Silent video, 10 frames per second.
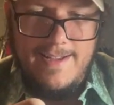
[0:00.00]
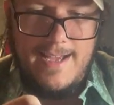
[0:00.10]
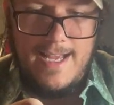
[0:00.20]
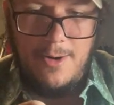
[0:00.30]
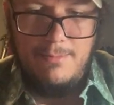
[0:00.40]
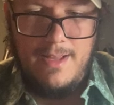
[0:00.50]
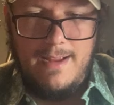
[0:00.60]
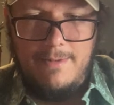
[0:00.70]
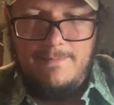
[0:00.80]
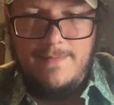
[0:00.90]
I don't
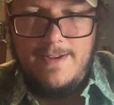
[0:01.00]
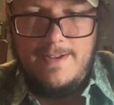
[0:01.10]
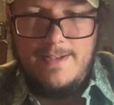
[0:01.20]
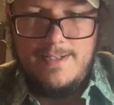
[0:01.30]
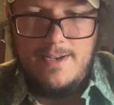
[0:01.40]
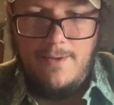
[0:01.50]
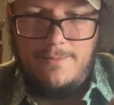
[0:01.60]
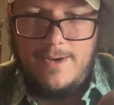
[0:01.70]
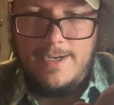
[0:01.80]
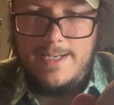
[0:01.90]
blame him. It's no
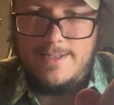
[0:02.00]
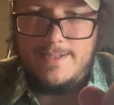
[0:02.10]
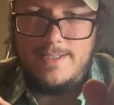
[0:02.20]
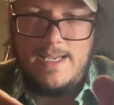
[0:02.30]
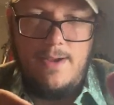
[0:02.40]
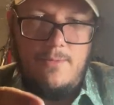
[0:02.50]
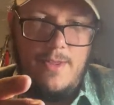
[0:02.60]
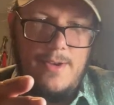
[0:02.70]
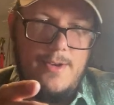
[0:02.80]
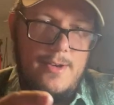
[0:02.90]
fun getting set with
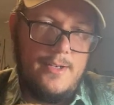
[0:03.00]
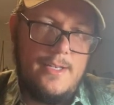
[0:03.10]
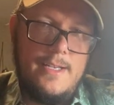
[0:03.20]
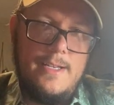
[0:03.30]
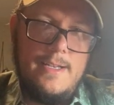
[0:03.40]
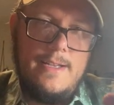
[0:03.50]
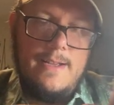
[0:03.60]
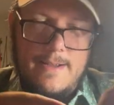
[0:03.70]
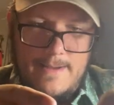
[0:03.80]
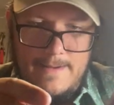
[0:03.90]
a hook.
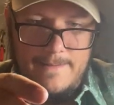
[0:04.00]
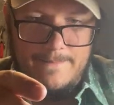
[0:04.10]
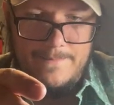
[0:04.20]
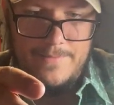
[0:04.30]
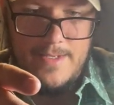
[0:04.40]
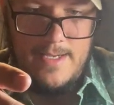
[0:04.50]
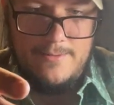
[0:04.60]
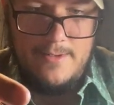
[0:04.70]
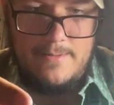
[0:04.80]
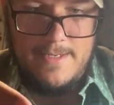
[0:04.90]
I've
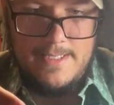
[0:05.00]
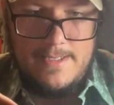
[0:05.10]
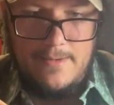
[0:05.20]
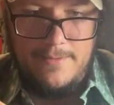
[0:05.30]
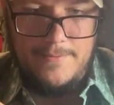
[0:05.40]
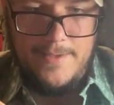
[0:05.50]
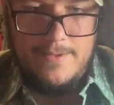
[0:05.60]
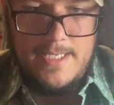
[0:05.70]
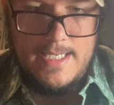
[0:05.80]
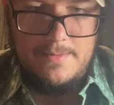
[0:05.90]
hooked myself a few
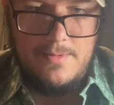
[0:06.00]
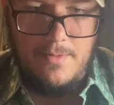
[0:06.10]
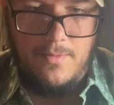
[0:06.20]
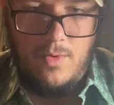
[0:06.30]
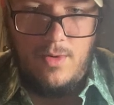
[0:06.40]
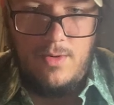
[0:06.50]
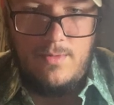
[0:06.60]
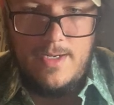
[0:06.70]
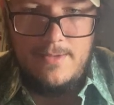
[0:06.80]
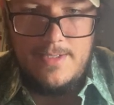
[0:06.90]
times before
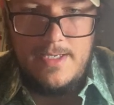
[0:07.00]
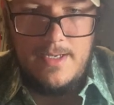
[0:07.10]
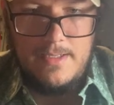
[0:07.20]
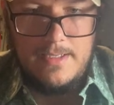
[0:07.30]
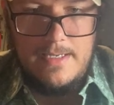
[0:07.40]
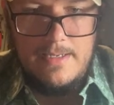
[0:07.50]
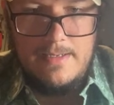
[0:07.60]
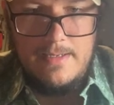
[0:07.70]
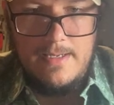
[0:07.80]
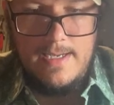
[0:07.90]
when I was young.
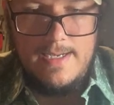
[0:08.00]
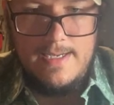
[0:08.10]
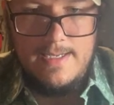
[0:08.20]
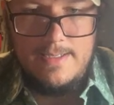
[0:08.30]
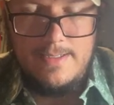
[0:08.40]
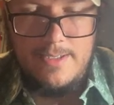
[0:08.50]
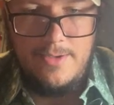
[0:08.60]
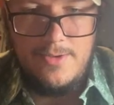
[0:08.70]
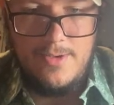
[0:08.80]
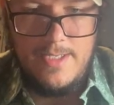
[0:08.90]

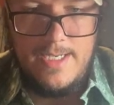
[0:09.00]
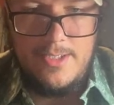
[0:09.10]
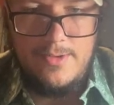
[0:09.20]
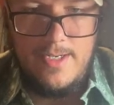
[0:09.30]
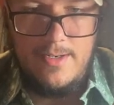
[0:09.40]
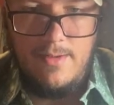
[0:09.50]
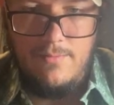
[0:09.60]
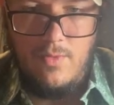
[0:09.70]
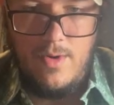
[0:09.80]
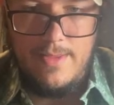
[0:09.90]
Usually I try to
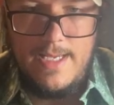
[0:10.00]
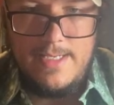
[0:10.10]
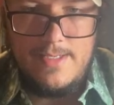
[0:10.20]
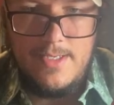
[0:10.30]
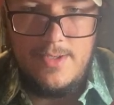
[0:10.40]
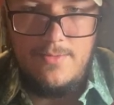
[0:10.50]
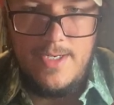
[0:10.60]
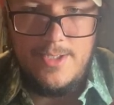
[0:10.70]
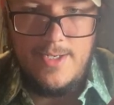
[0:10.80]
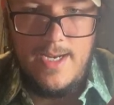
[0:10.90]
avoid that
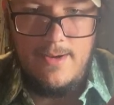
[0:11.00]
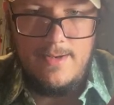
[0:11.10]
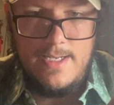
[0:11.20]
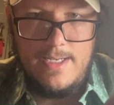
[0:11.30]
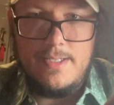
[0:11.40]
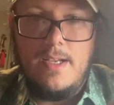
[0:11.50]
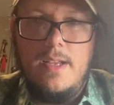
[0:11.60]
situation nowadays.